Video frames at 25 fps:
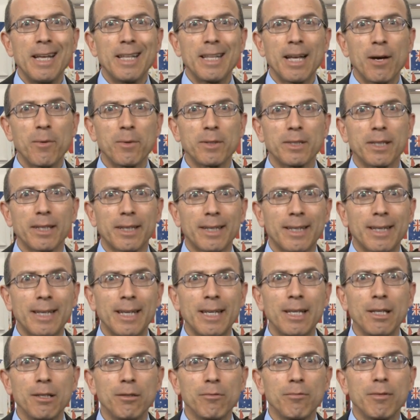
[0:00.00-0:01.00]
That was a
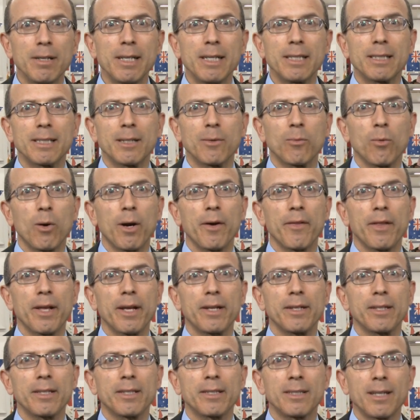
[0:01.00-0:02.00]
key reason why they
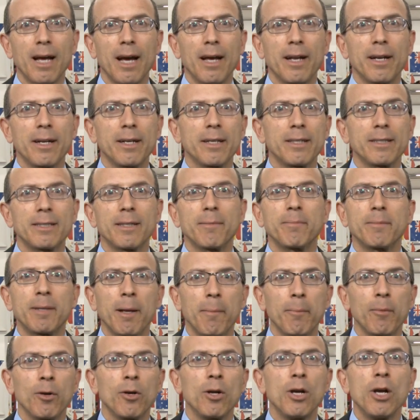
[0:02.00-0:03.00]
had decided in
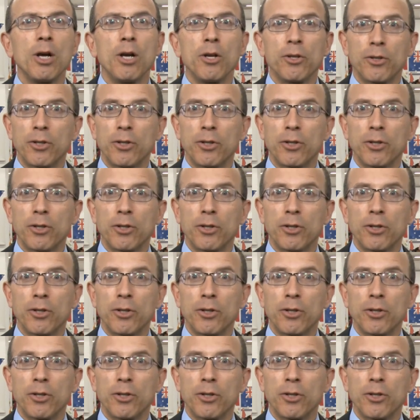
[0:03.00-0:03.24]
September